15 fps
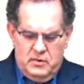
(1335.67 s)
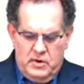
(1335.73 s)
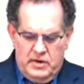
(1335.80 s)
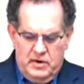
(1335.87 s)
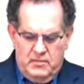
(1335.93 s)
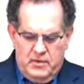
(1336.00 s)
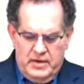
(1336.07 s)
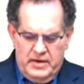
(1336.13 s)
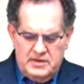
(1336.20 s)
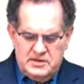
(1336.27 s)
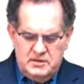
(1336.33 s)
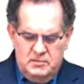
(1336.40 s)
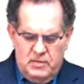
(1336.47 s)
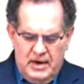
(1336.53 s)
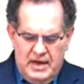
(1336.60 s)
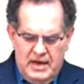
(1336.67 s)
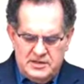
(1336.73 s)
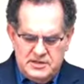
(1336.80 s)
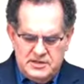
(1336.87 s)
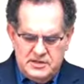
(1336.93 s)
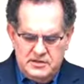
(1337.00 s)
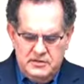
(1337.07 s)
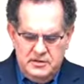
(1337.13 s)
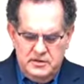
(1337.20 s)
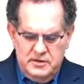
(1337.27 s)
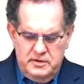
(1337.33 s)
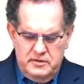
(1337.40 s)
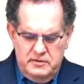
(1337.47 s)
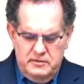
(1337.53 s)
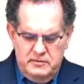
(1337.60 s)
Where you're pleased to bless,
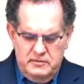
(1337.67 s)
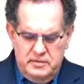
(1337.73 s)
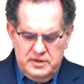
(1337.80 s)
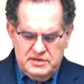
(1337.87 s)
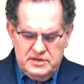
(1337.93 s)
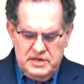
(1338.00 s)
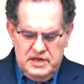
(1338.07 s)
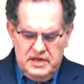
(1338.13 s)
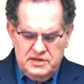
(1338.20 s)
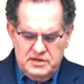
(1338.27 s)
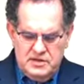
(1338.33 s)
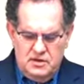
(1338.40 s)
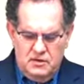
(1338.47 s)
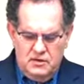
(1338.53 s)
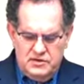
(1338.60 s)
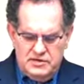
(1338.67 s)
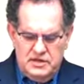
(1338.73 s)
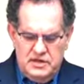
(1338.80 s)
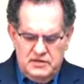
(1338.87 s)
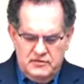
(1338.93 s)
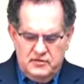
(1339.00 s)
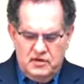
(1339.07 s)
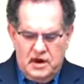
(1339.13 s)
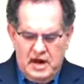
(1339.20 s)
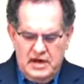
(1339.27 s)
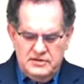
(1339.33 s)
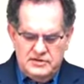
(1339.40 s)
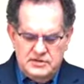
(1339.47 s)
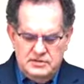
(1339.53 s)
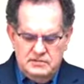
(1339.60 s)
you do once again sow the seed of
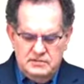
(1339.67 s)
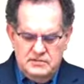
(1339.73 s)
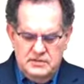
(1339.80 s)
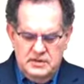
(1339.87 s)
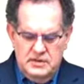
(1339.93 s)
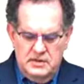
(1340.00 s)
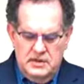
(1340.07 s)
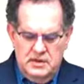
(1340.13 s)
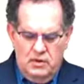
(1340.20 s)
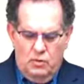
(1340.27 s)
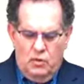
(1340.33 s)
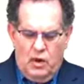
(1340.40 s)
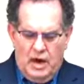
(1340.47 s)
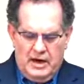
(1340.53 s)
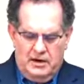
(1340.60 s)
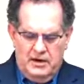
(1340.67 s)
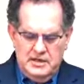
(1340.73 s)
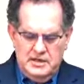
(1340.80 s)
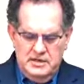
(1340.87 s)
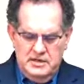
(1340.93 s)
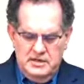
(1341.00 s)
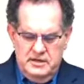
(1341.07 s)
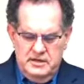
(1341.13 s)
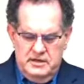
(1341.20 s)
Christ and water it.